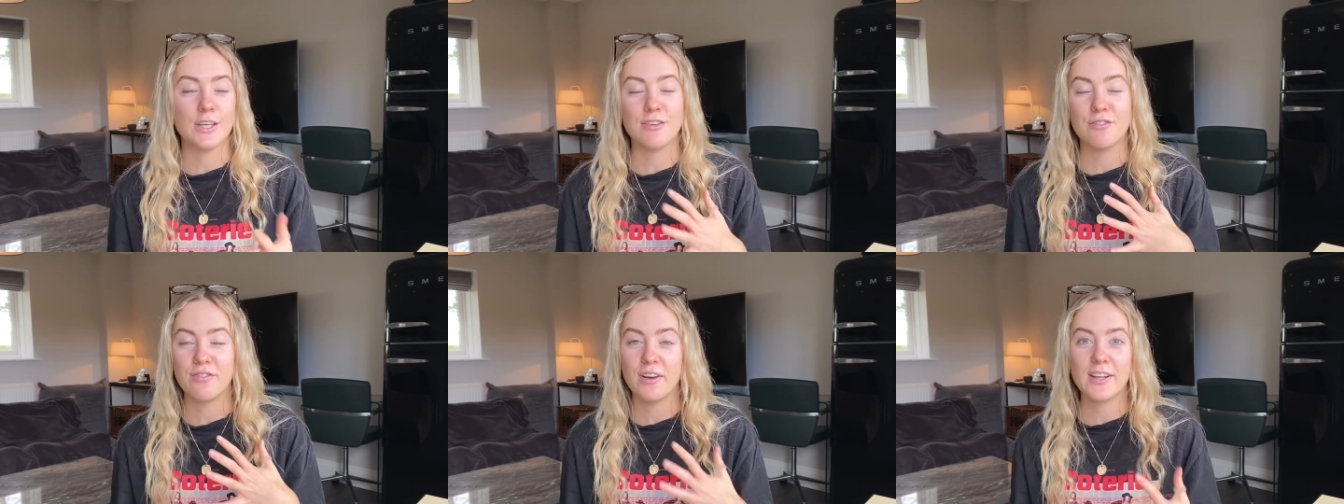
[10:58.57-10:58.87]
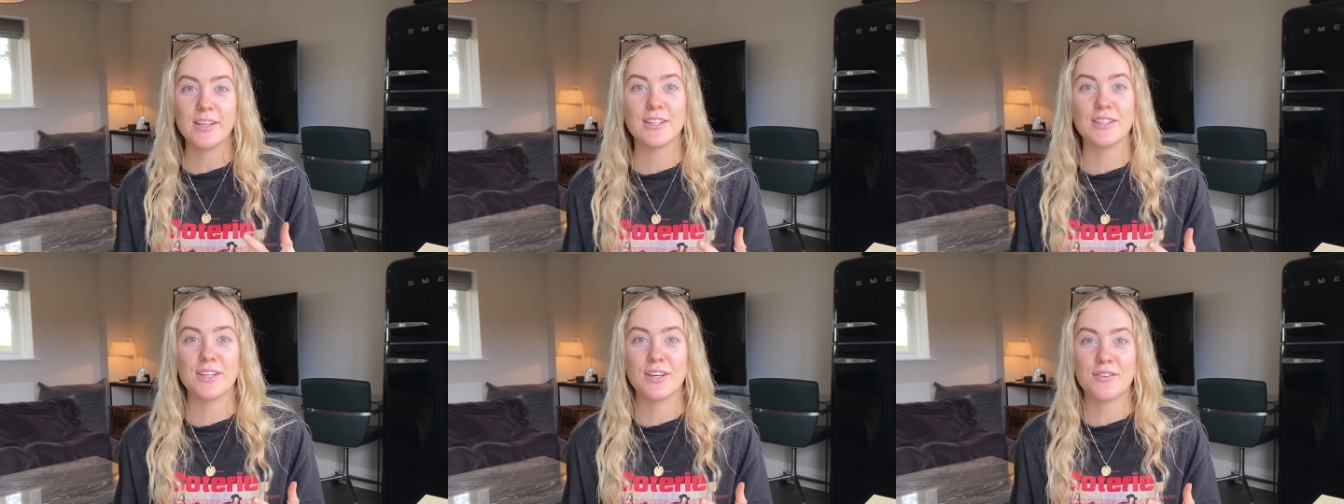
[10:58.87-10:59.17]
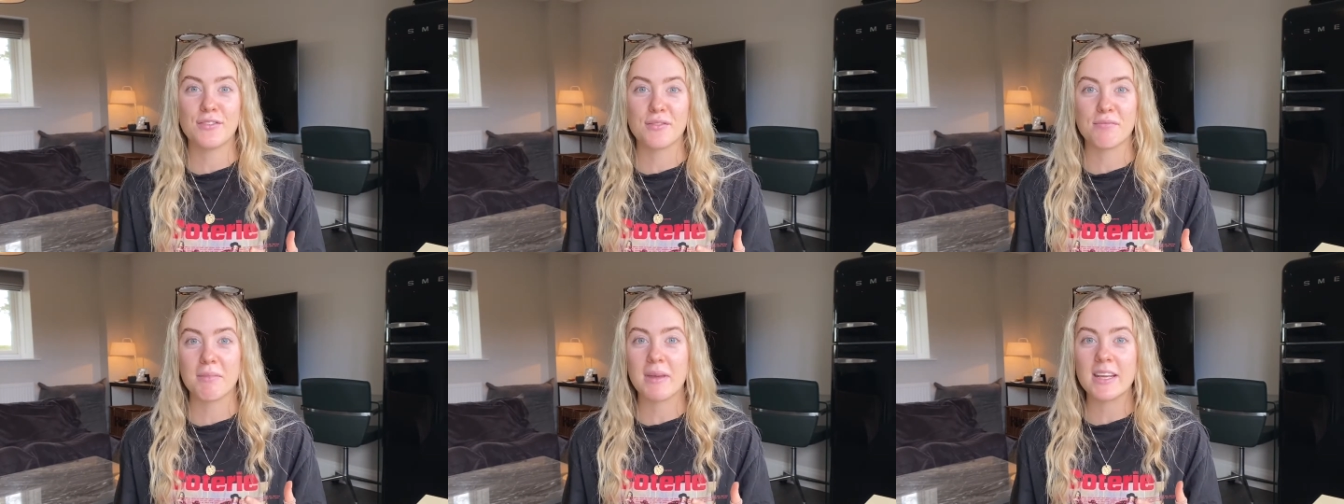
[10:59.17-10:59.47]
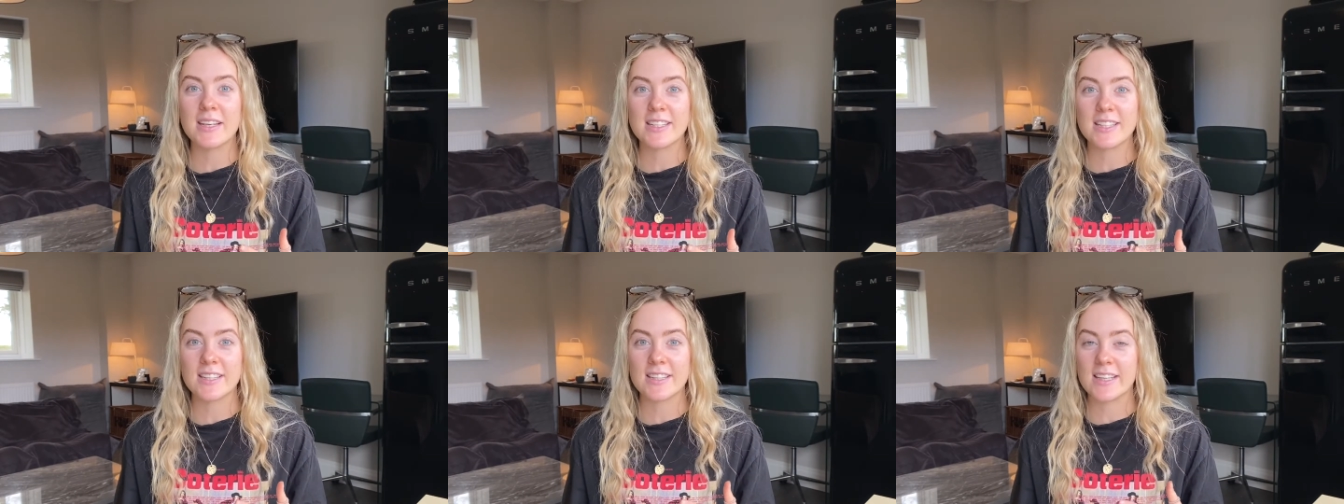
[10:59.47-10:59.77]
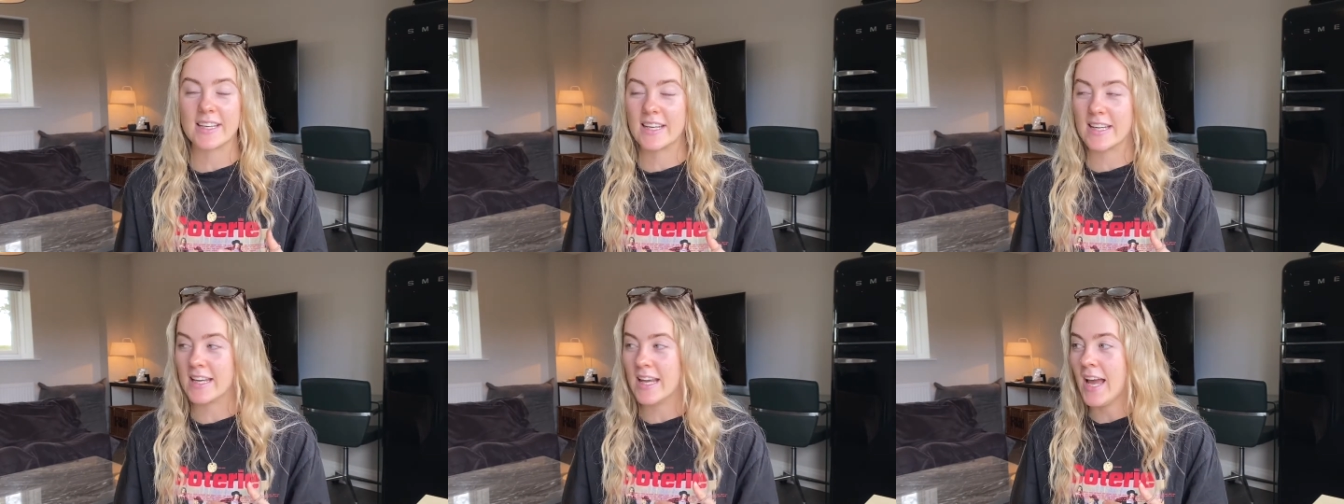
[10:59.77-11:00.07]
you fell in love
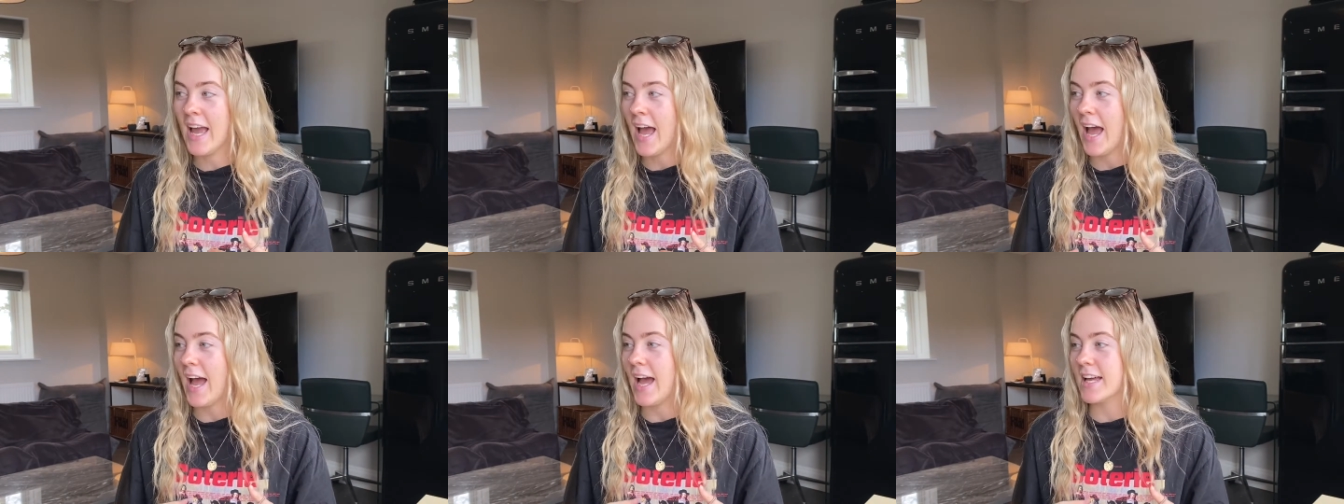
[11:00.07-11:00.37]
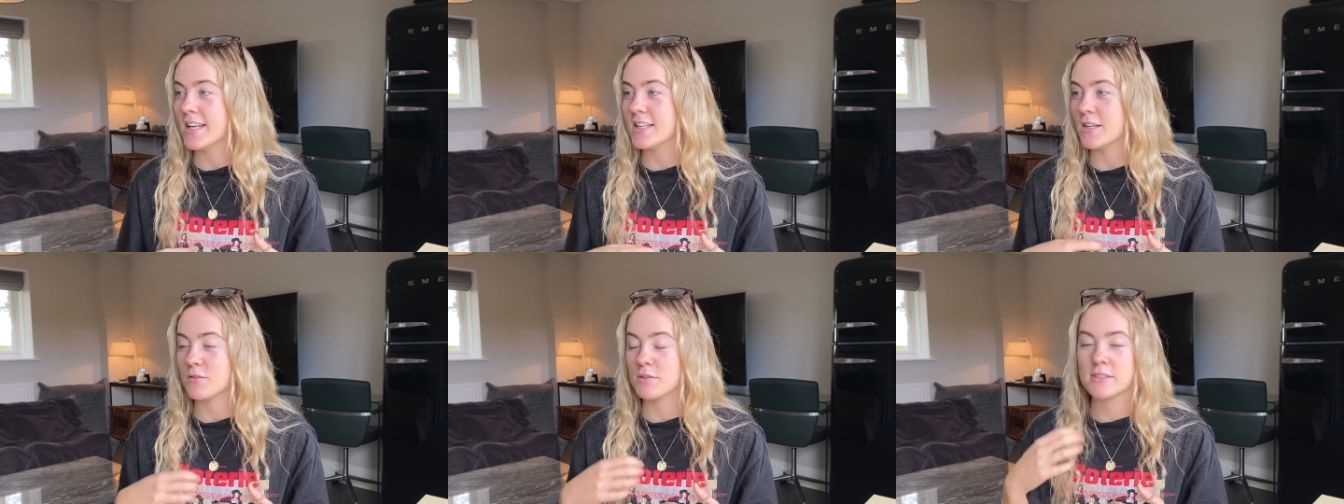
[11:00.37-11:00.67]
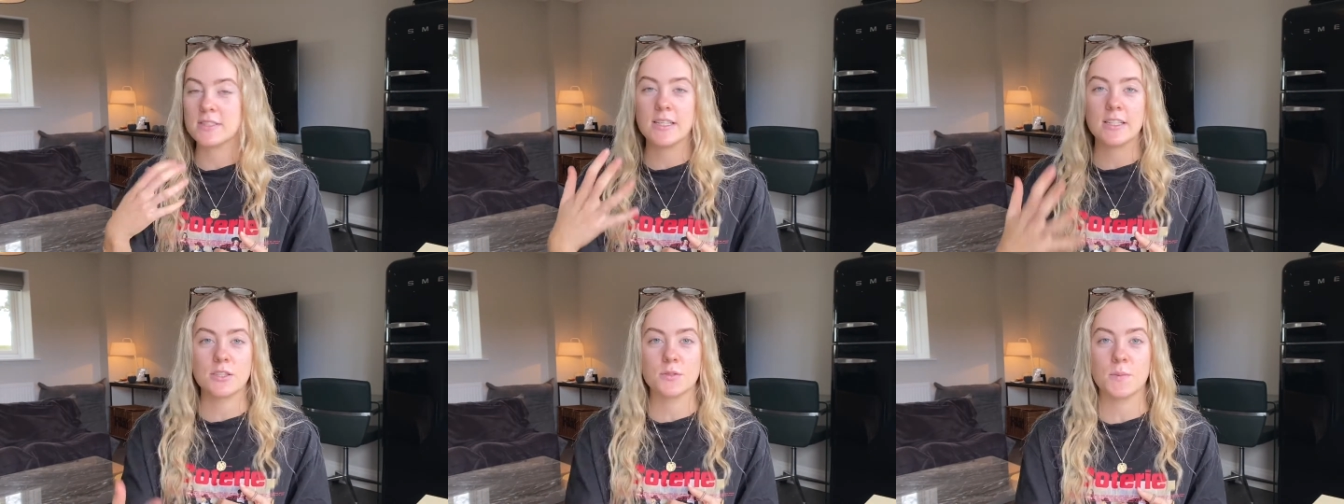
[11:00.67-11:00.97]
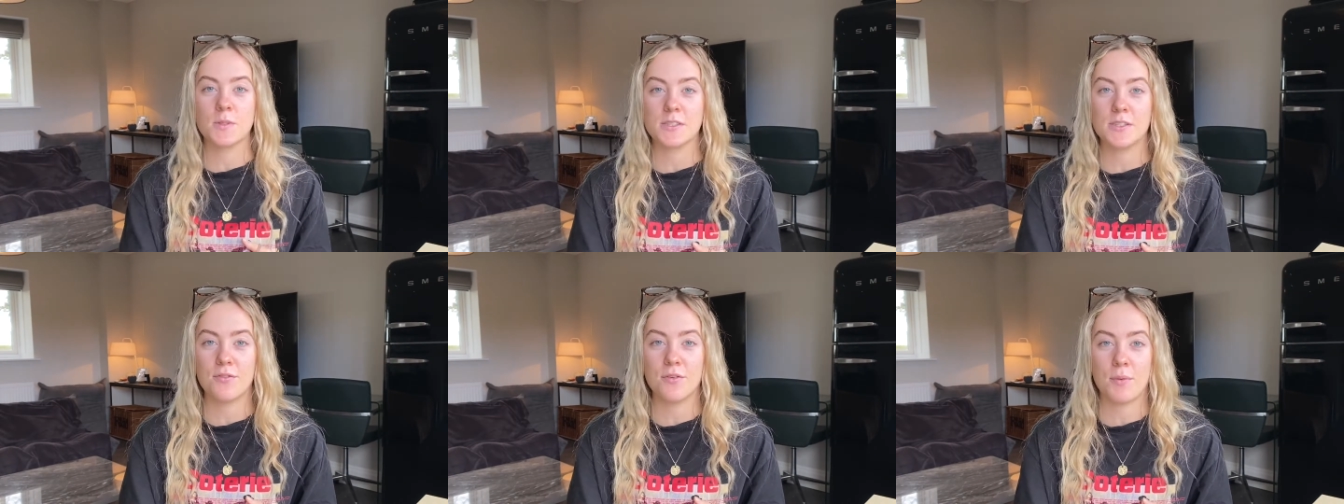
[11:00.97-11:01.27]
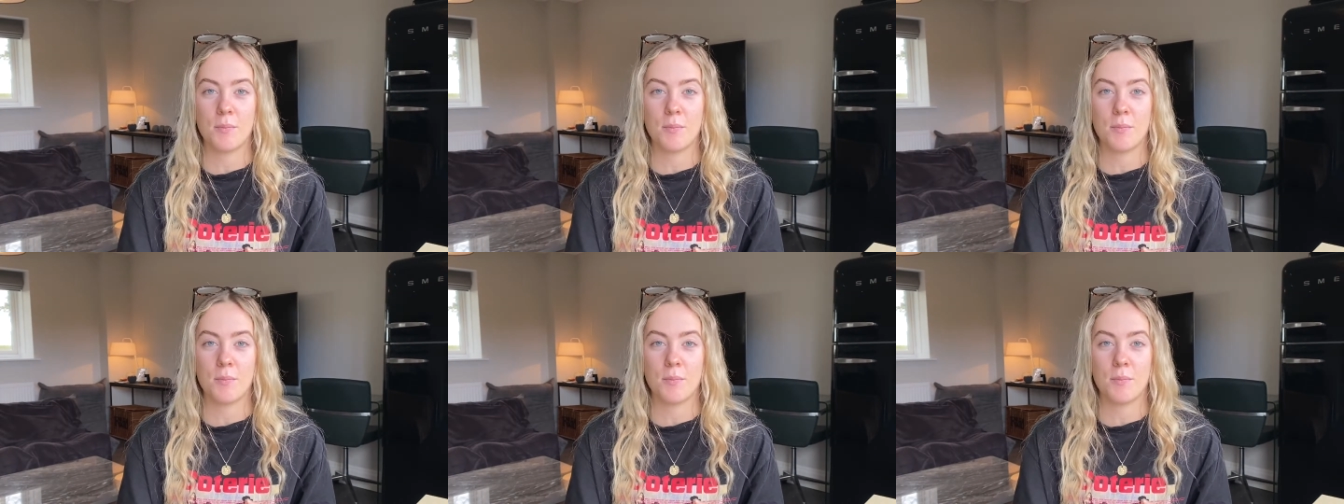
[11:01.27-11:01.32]
immediately, and it was this specific